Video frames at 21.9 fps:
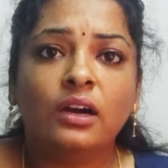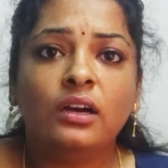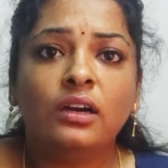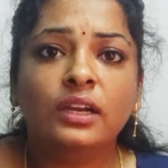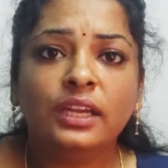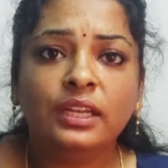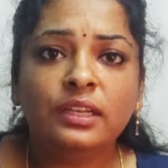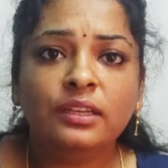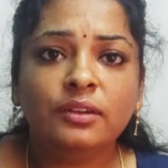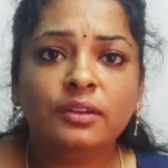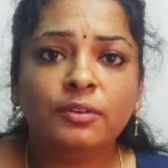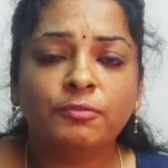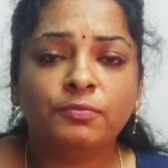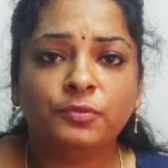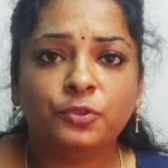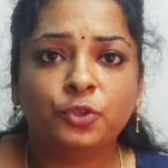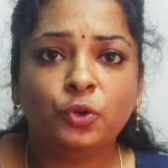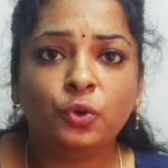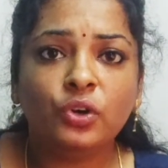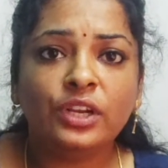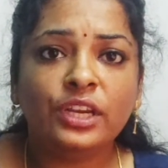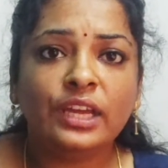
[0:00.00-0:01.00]
in
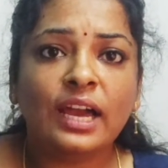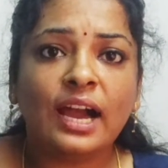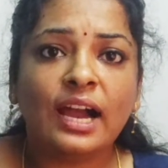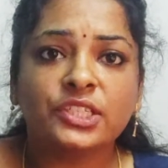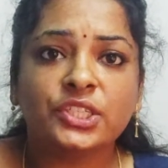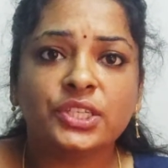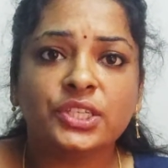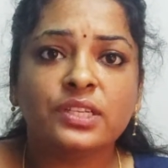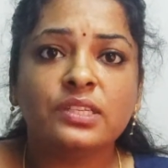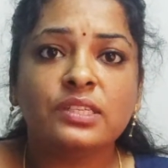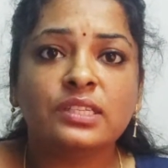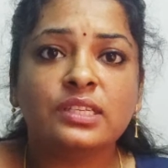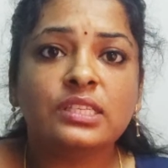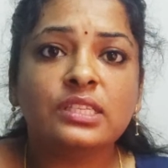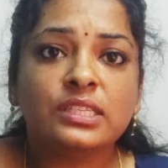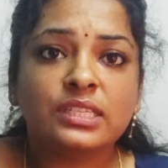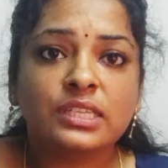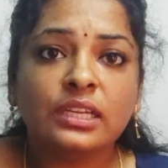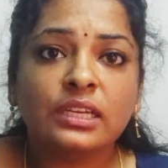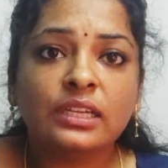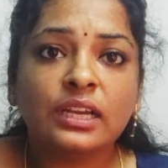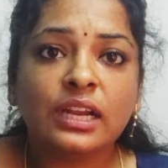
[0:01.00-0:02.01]
two reactions
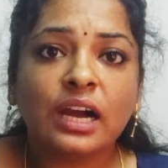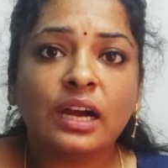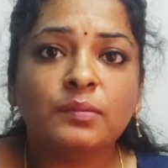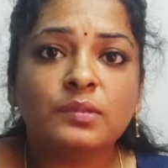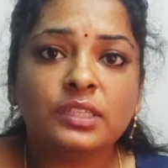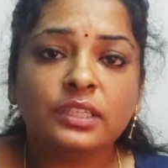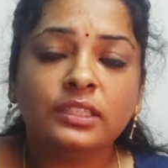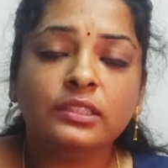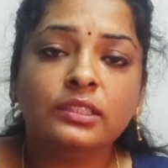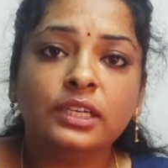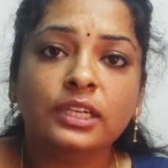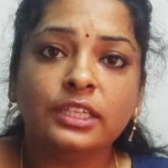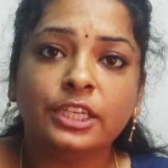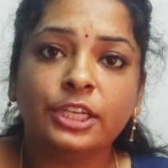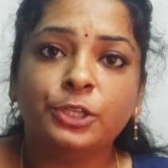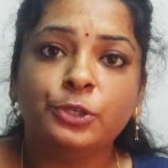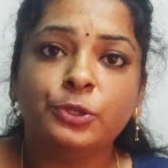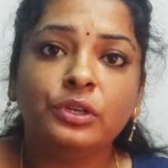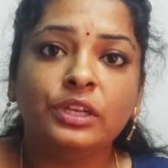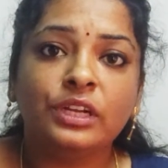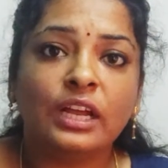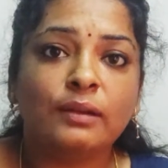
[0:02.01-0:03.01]
16 grams and
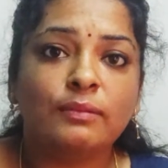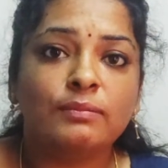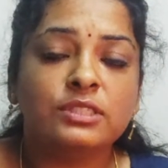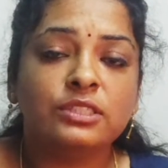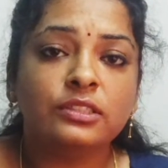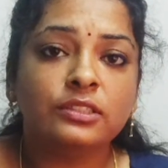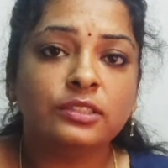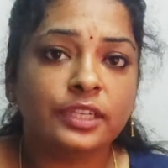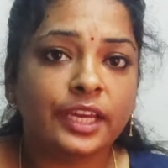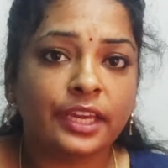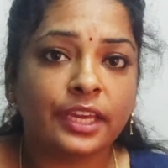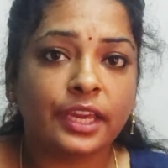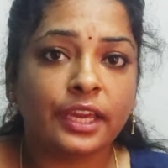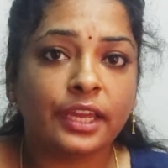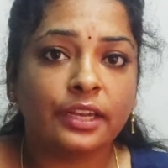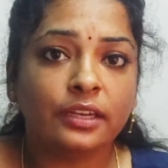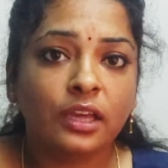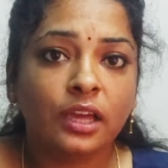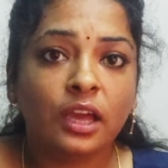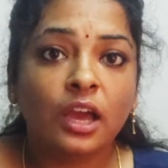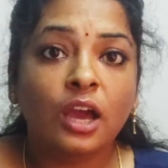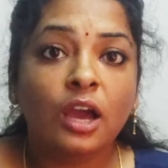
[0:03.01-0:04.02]
32 grams are
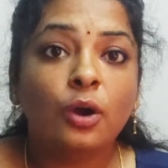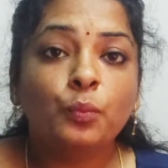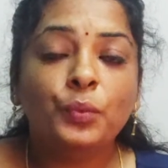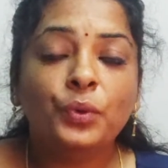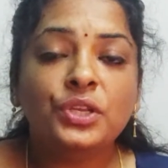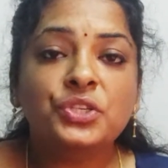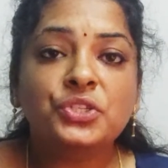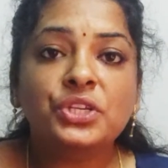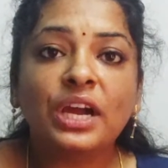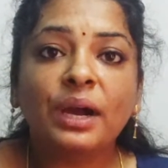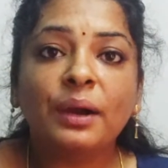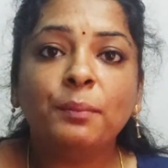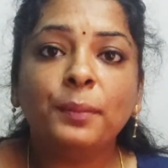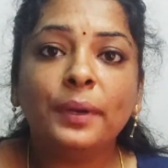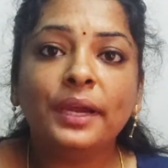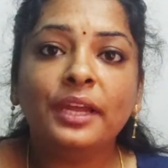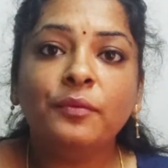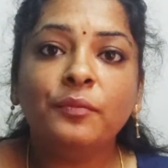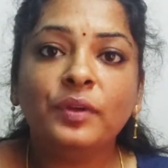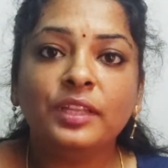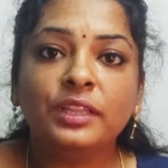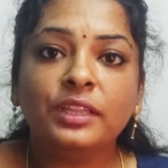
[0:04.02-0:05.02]
taken, which
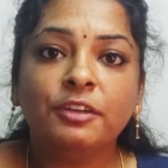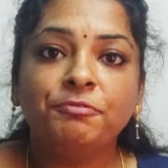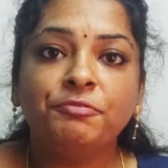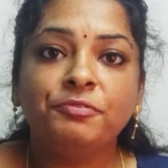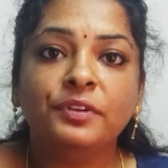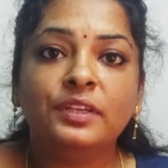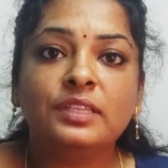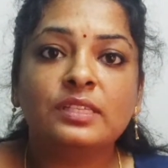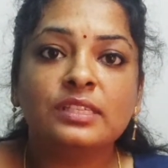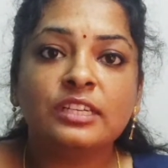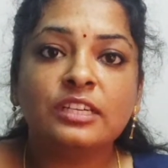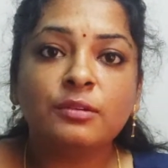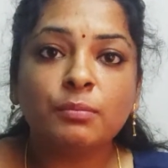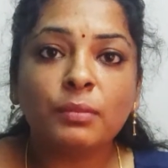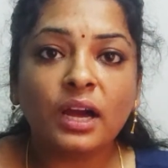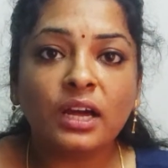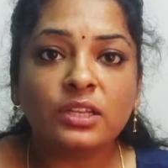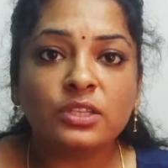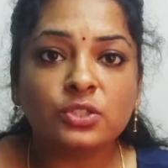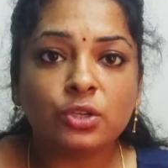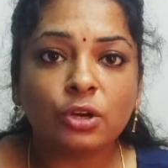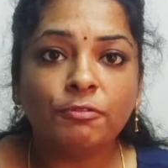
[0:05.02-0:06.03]
combined with the fixed
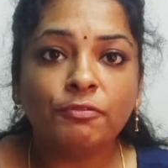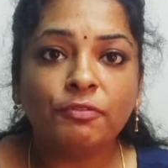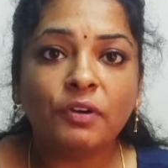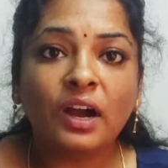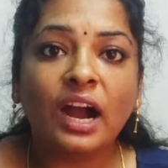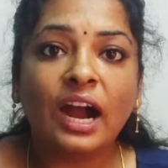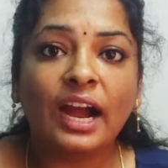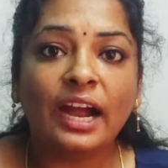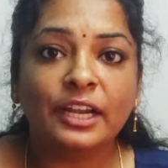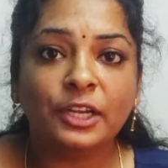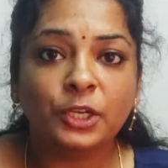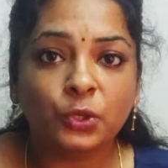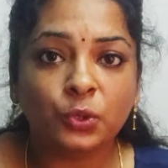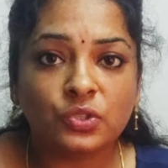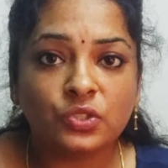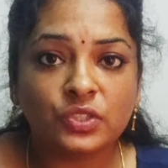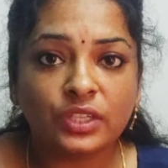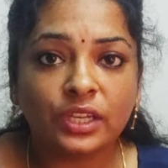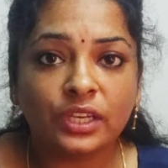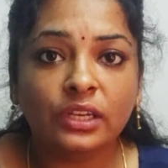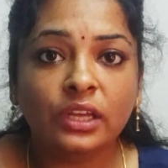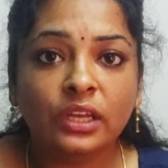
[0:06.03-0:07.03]
mass of
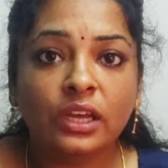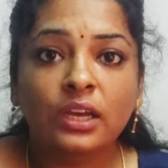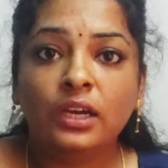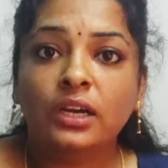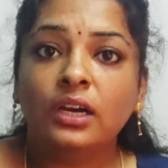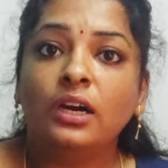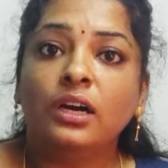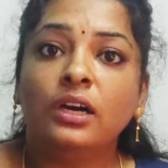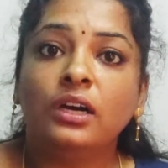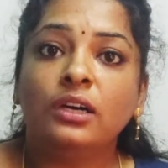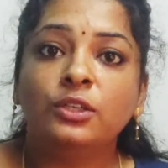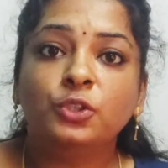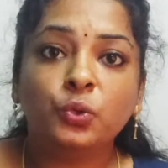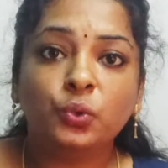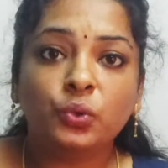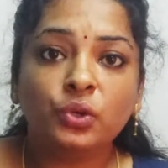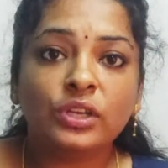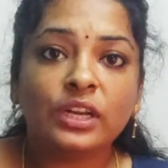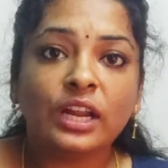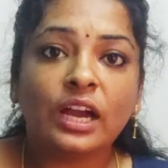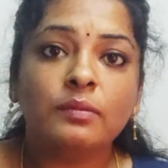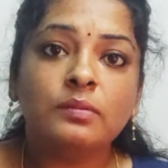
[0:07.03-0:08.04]
hydrogen 2
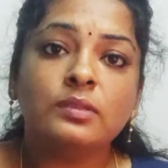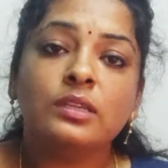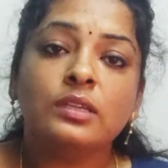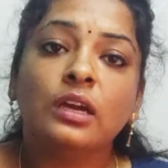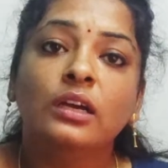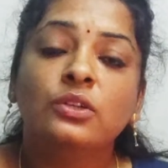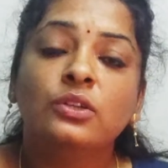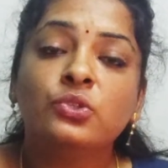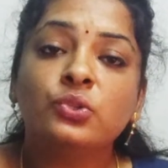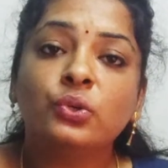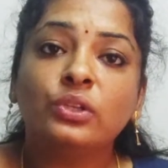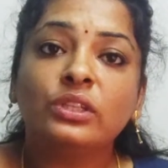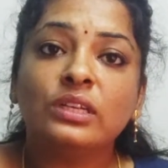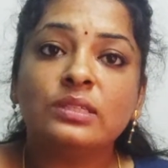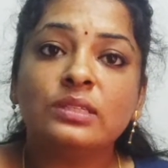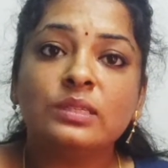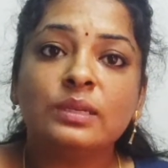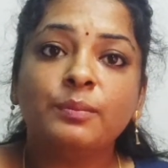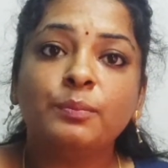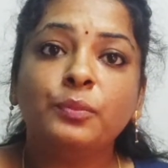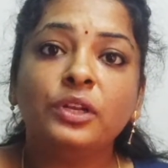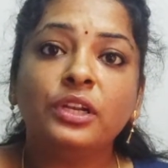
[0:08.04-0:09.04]
grams. So the
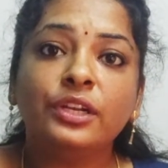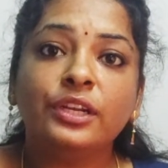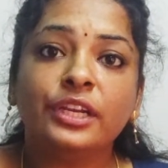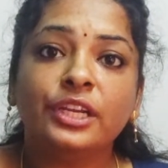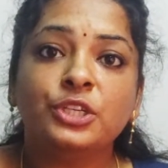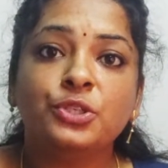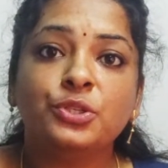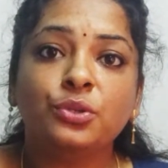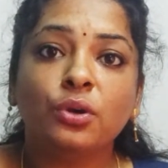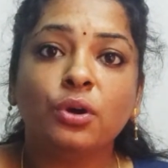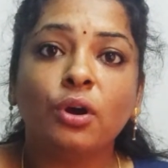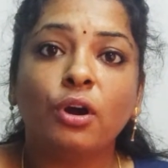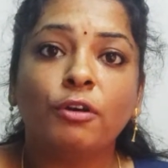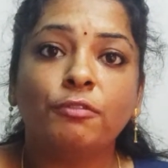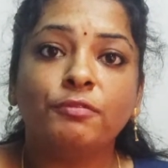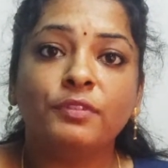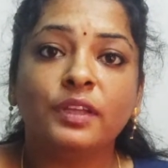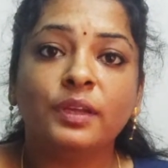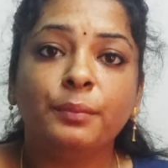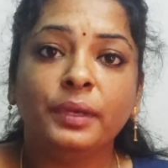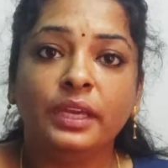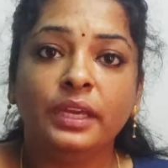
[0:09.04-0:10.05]
simple ratio of
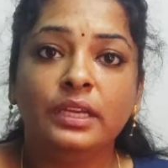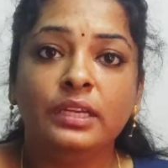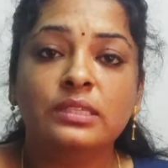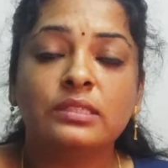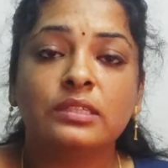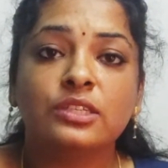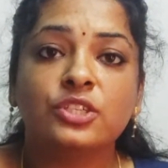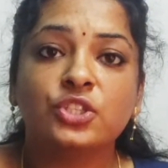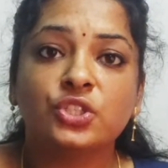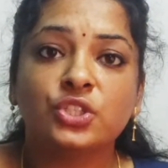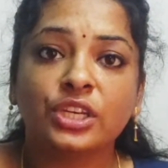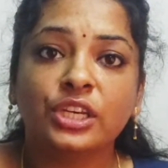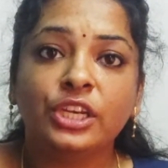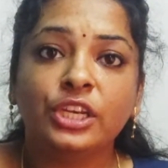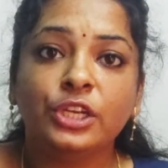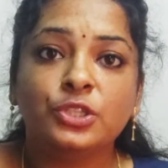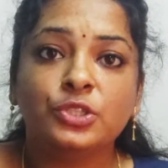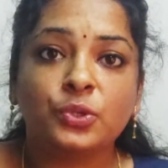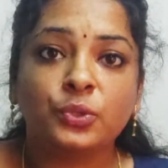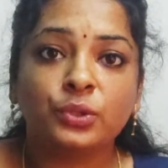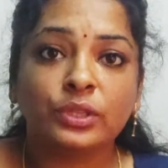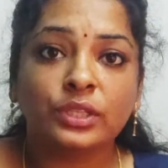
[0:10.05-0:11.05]
them is
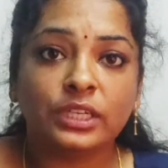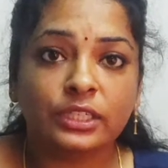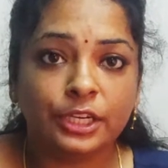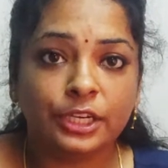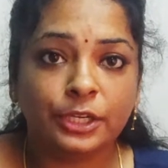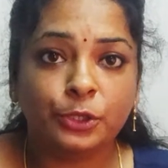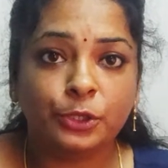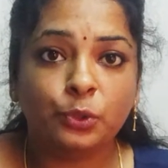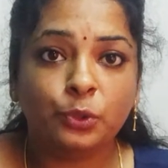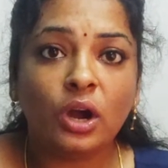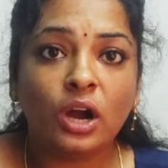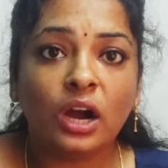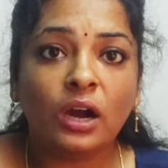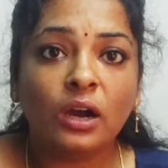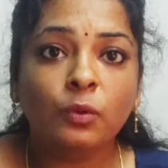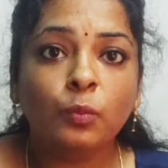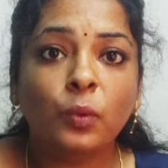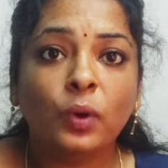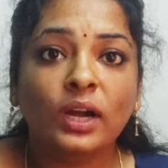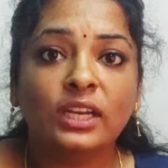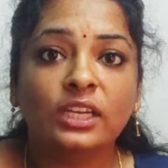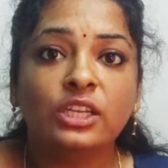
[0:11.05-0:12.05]
16:32 or
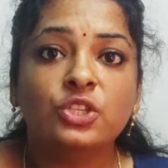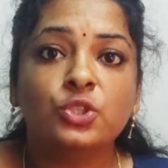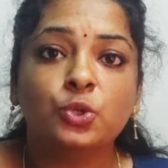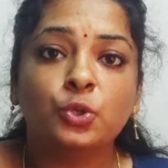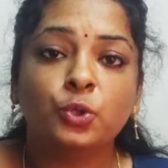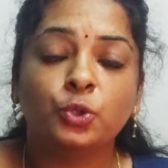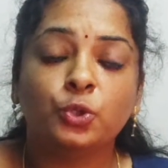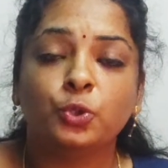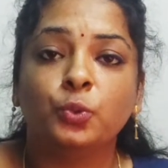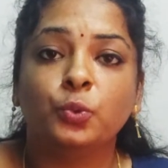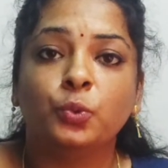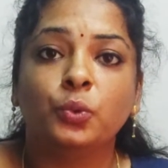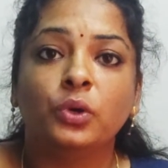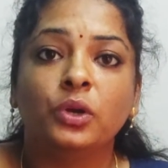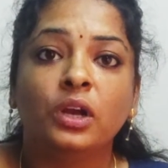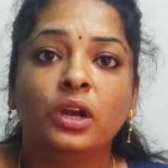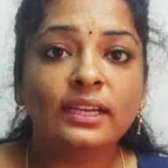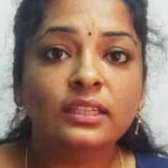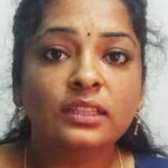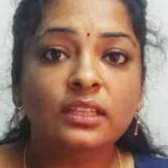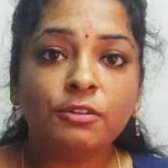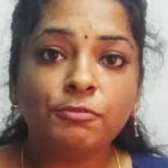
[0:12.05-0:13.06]
1:2.
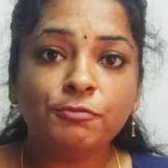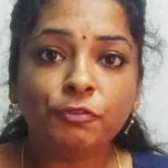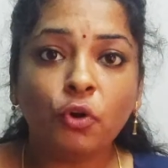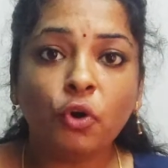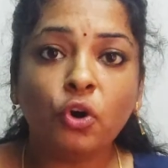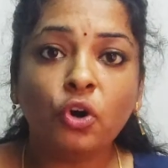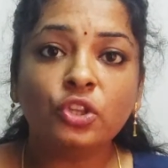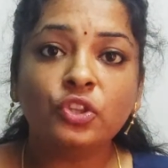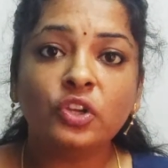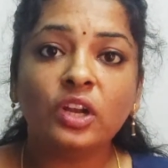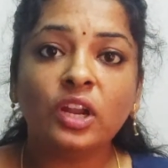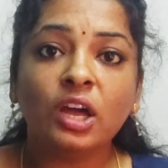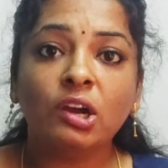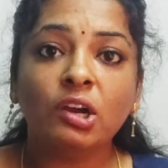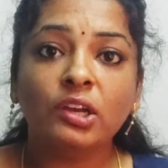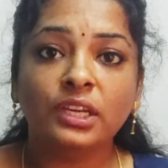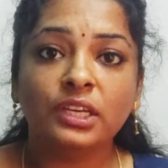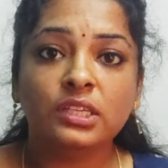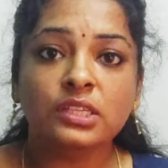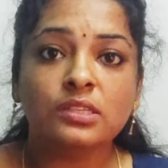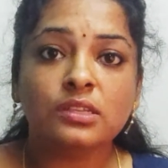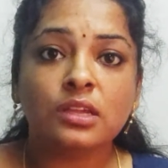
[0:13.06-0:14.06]
And the fourth law
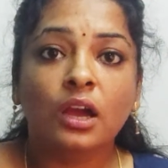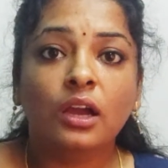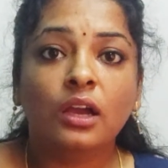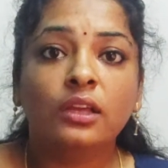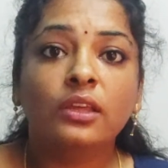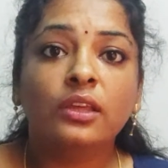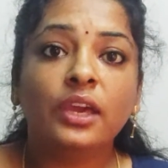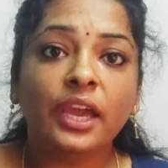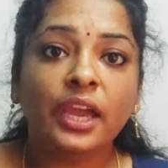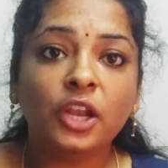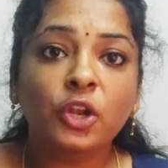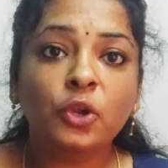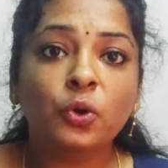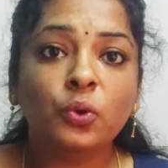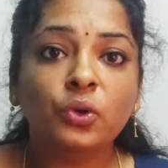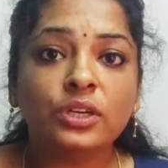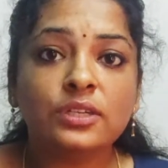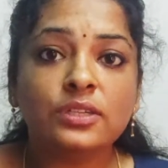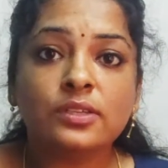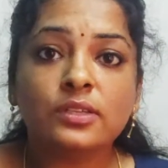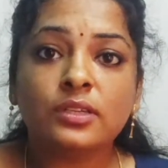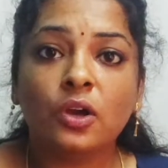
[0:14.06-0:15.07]
is
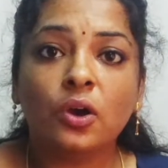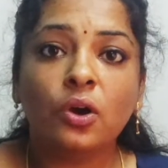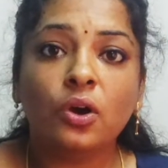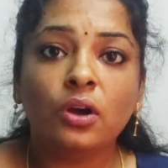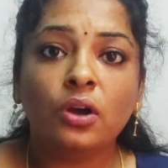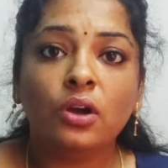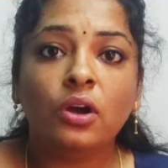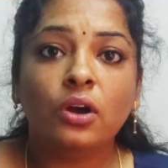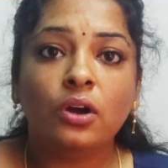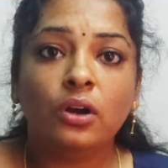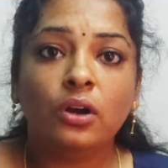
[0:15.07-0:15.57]
Gay-Lucas law